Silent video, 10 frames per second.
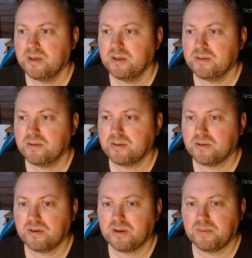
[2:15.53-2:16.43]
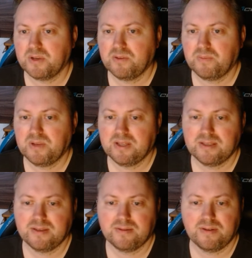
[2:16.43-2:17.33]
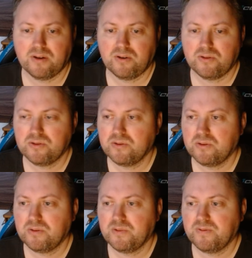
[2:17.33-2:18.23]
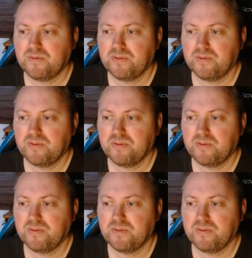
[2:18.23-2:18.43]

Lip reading: So, but you play knight c3, also good move.